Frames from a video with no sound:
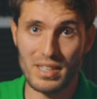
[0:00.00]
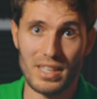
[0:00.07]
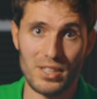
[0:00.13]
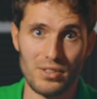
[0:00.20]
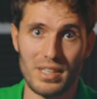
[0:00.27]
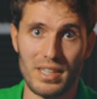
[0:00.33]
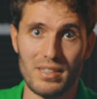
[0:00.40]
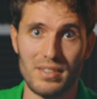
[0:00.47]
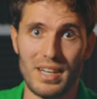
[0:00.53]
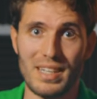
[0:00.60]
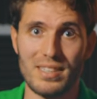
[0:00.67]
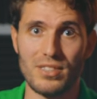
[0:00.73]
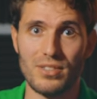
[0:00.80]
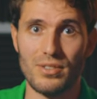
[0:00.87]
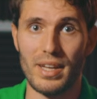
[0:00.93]
that you can
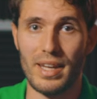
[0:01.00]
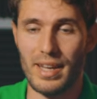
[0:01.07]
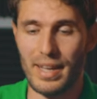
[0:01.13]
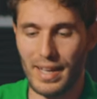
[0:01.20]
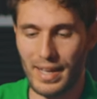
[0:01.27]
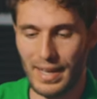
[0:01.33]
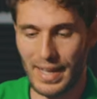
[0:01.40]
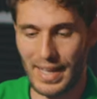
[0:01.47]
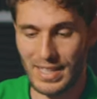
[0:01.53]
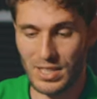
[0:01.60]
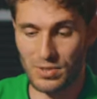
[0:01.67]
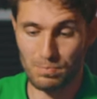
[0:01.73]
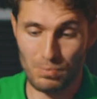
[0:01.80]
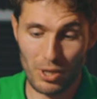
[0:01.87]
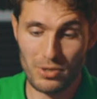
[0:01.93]
connect to uh,
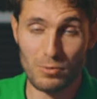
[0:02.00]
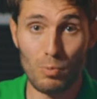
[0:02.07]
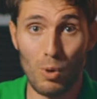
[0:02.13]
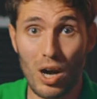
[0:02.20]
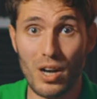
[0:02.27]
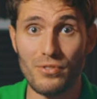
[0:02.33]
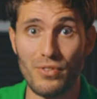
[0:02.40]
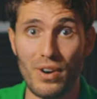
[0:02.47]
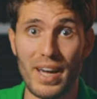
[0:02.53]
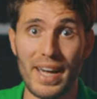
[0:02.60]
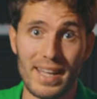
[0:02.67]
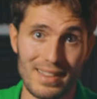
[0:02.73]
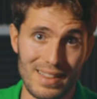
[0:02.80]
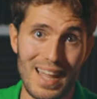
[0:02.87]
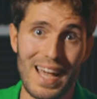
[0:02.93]
is both Wi-Fi
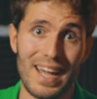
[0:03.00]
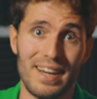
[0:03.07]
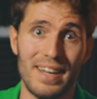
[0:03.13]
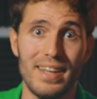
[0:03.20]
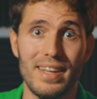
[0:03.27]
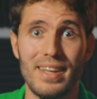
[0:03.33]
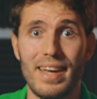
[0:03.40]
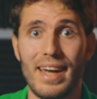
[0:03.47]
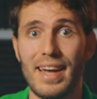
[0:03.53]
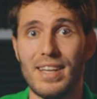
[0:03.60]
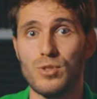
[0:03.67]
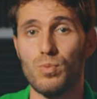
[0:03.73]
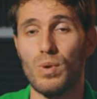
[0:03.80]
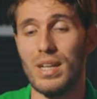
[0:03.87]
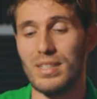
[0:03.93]
and LAN
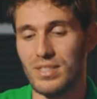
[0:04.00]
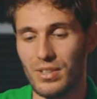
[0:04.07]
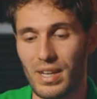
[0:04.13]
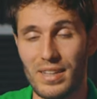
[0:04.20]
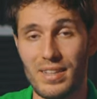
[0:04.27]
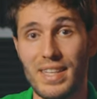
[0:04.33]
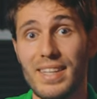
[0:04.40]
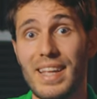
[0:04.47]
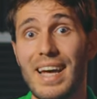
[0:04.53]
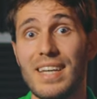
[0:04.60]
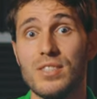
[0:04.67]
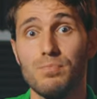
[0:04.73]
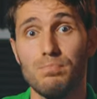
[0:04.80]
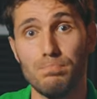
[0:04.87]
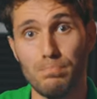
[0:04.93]
as well, so it
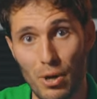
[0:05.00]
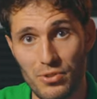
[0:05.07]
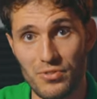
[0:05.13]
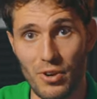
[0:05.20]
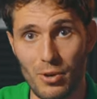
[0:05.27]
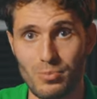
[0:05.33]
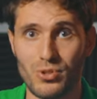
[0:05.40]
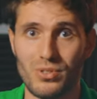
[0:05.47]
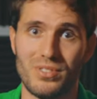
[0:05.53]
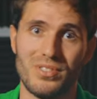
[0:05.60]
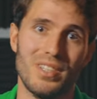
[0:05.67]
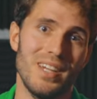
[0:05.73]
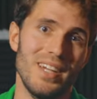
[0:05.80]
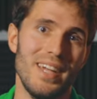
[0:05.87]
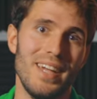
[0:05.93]
has both options.
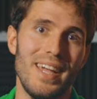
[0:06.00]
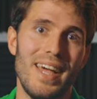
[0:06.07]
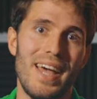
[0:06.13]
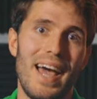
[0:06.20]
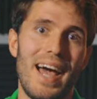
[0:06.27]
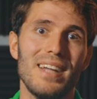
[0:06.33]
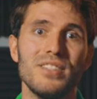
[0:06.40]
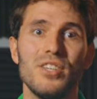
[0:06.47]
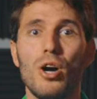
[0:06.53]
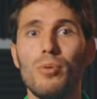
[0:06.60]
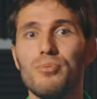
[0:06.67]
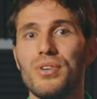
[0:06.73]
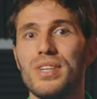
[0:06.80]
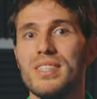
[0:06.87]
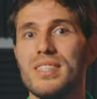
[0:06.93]
And the
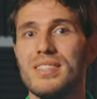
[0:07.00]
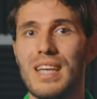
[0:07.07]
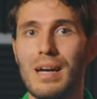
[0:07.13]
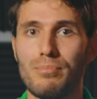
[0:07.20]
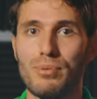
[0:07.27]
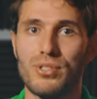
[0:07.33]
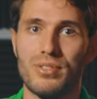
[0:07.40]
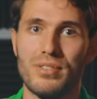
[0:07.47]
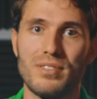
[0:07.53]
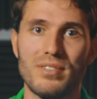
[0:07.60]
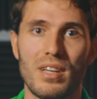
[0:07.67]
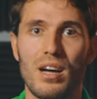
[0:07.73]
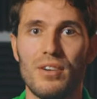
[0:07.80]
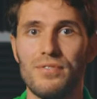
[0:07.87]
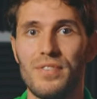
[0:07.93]
operating temperatures
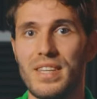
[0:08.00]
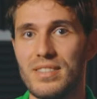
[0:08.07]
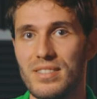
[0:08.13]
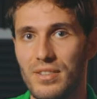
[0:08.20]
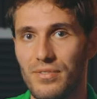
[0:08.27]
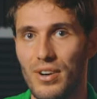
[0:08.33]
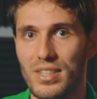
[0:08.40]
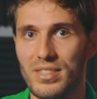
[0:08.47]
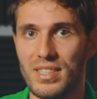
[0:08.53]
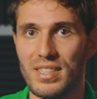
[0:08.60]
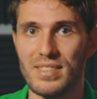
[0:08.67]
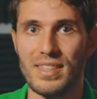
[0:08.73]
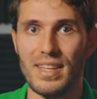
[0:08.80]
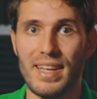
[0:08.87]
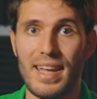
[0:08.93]
of these
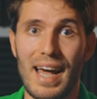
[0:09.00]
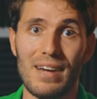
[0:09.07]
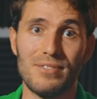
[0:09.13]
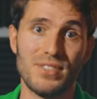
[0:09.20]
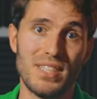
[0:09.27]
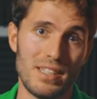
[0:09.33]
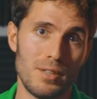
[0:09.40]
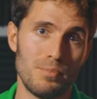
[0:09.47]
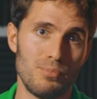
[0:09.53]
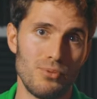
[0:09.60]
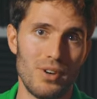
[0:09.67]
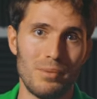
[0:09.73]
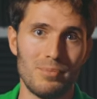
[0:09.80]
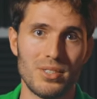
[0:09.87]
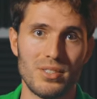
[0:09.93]
devices have standard
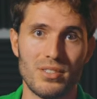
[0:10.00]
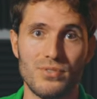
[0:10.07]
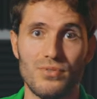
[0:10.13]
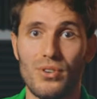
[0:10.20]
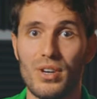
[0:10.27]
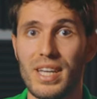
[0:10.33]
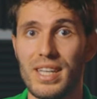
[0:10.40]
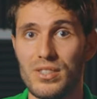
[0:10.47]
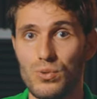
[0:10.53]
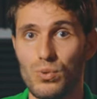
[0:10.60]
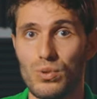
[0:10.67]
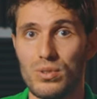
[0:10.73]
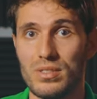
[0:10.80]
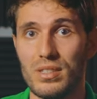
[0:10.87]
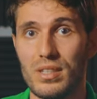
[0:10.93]
parameters for
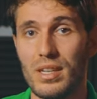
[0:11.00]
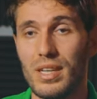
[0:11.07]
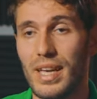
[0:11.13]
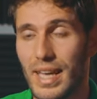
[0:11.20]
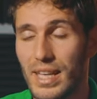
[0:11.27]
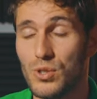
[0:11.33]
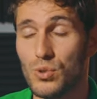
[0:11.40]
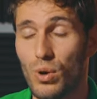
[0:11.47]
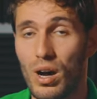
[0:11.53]
indoors, indoor